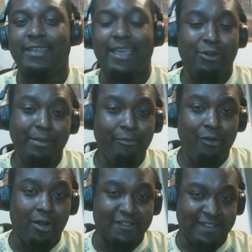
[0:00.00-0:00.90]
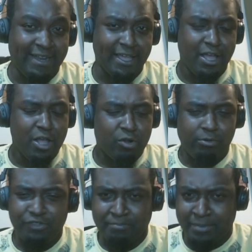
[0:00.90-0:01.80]
And don't get me wrong, it's not like Garou
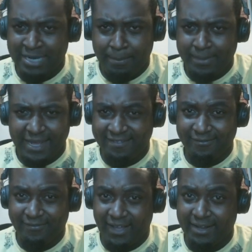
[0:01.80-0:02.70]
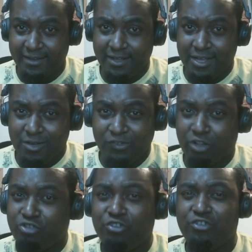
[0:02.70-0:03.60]
was just monopolizing the fight. We saw
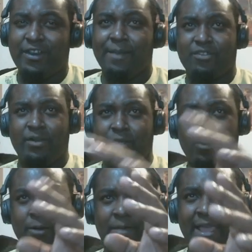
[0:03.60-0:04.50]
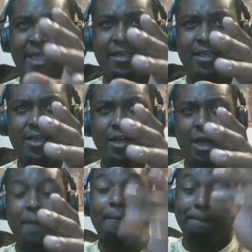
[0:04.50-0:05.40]
two or three times already where Bang,
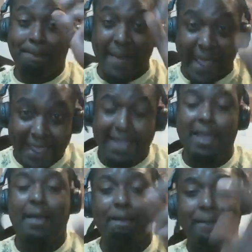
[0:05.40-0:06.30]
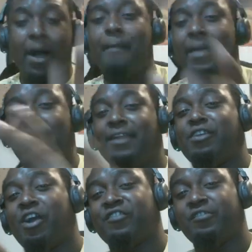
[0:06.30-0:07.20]
Bomb, and
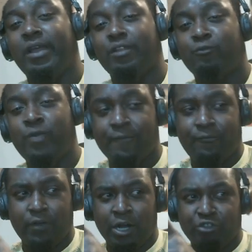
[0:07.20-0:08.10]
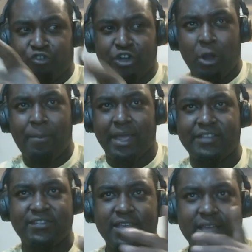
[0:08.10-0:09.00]
Darkshine. We have trio
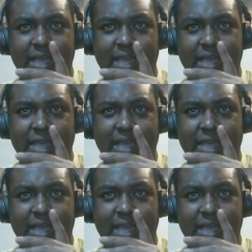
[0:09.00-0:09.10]
picks.